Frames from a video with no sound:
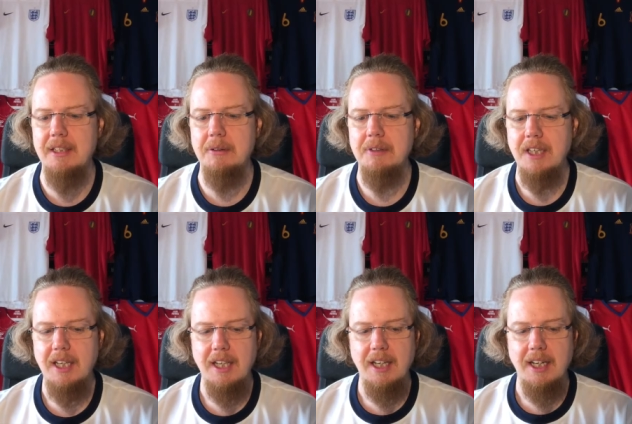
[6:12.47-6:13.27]
know,
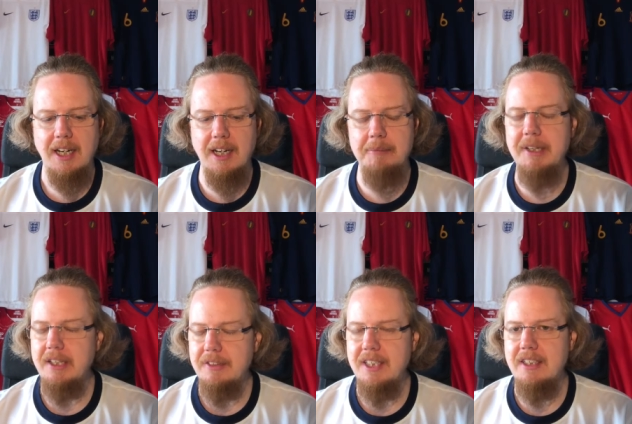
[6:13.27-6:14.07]
I mean,
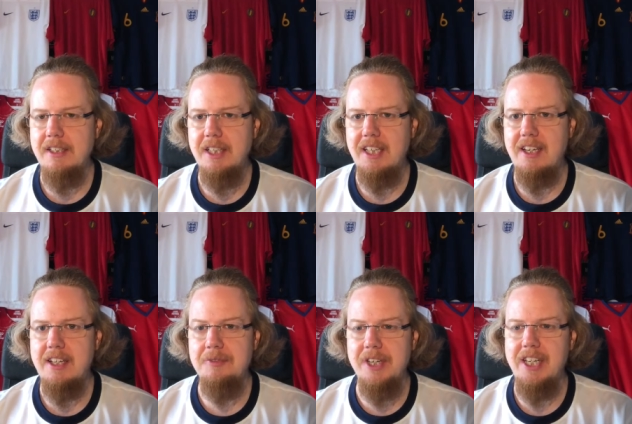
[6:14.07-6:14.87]
it, it
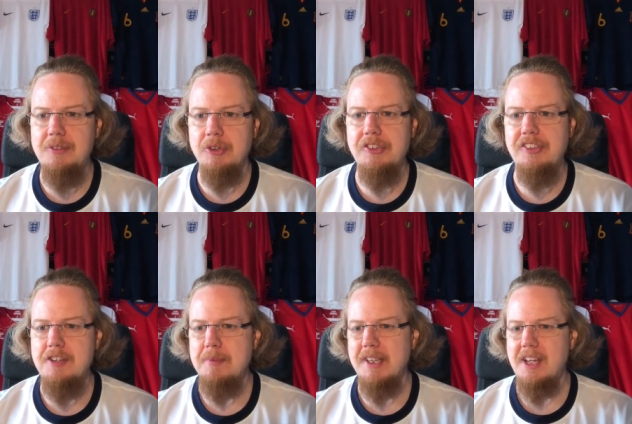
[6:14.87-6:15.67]
it it, was a
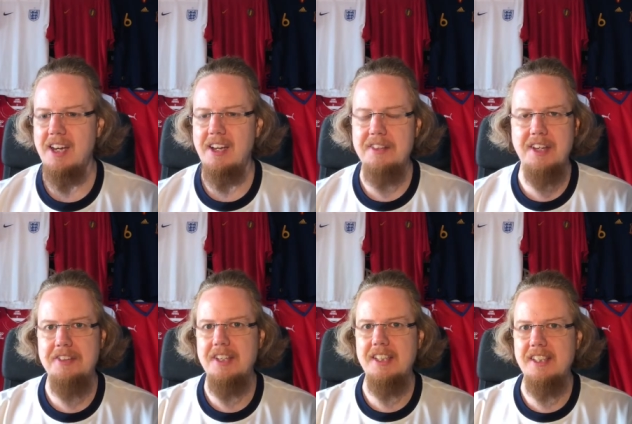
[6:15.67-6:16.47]
save, but I,
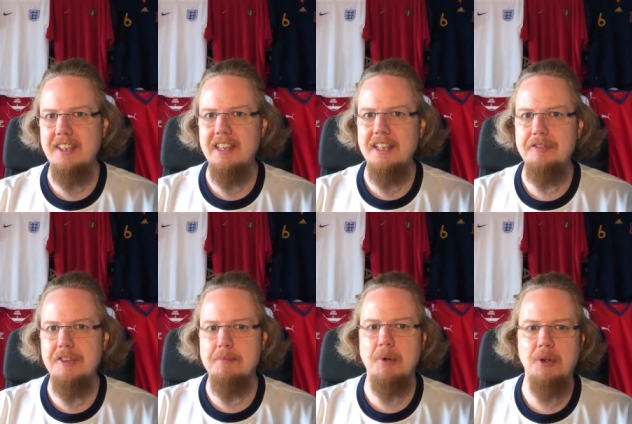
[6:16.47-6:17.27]
I think he didn't
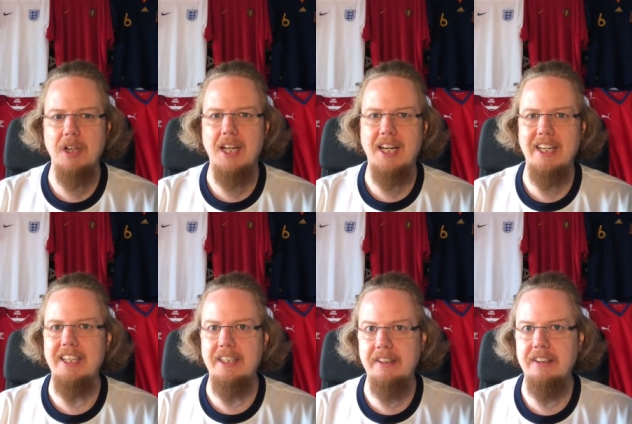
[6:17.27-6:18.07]
lift the ball high
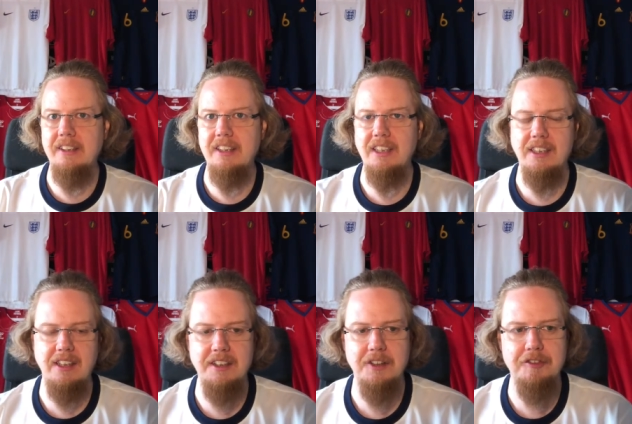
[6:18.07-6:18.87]
in,
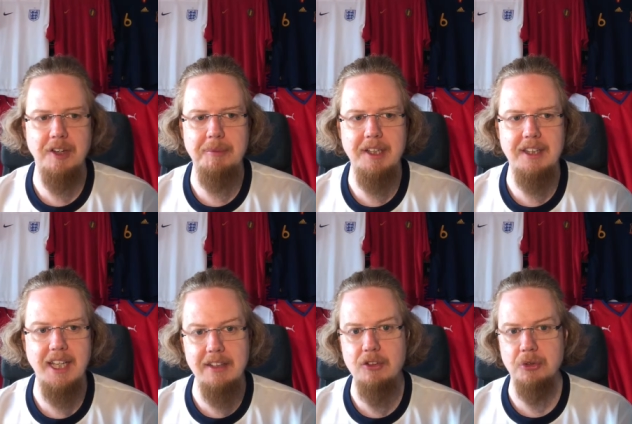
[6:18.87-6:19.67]
enough. I mean,
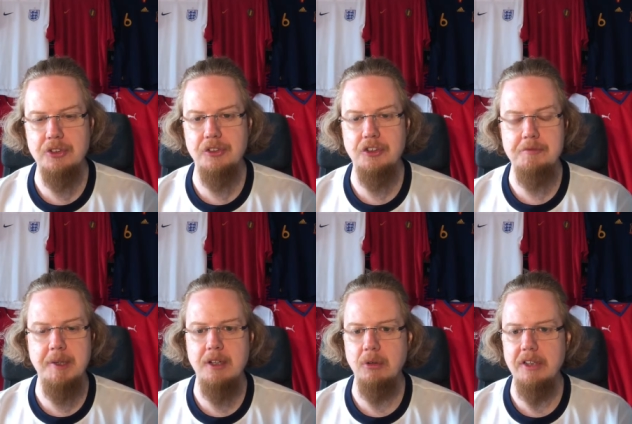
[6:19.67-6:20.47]
that could could have
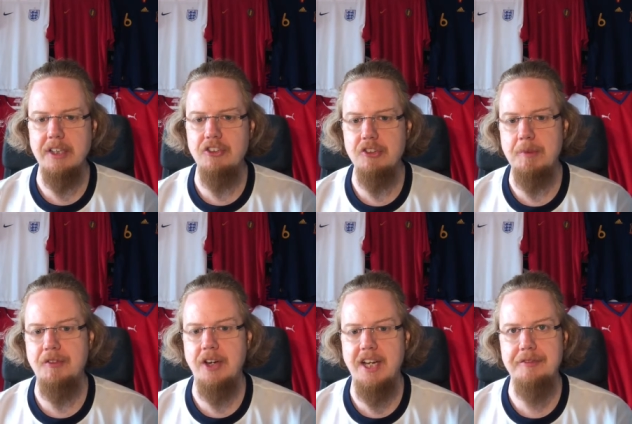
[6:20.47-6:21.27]
been goal, and then just
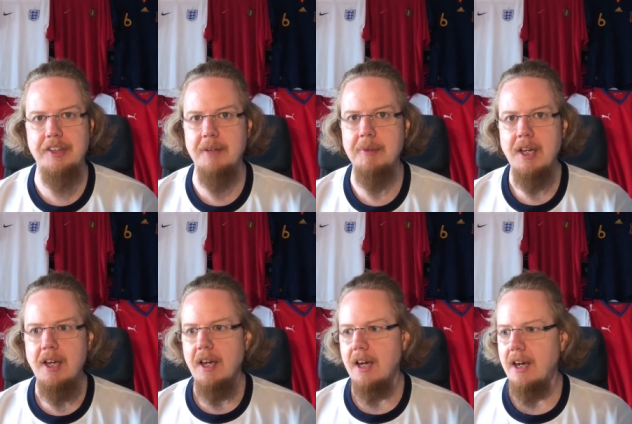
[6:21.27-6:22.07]
before halftime,
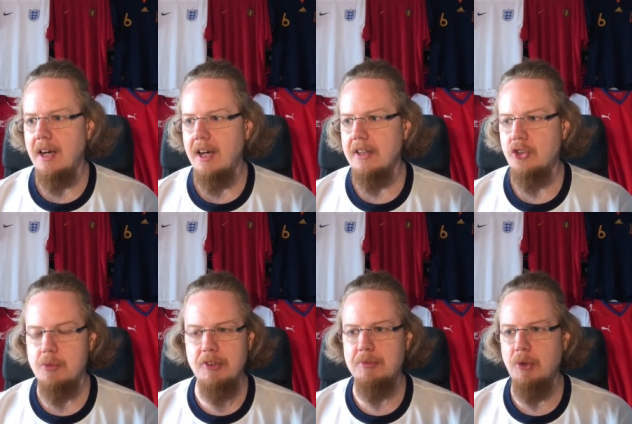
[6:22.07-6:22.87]
uh,
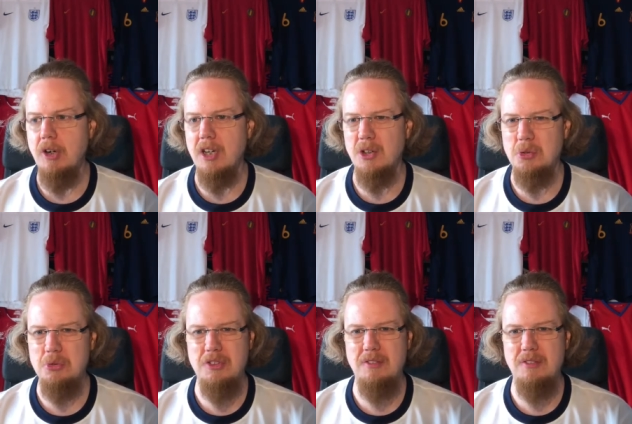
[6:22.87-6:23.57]
Thomas Müller, who